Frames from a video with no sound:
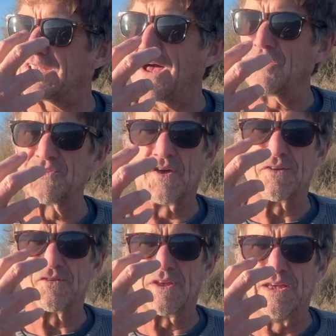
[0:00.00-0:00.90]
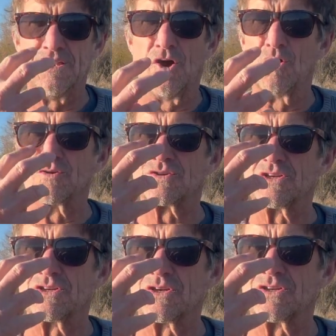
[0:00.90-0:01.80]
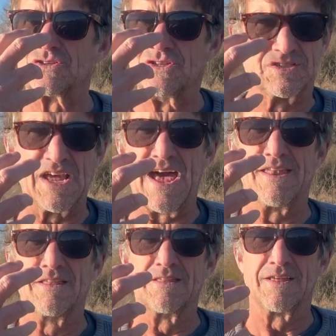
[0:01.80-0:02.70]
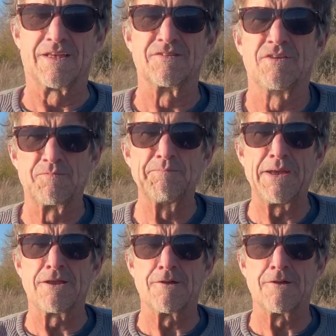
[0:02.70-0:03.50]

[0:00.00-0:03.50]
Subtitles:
tells us he knows she's dead, because he's picking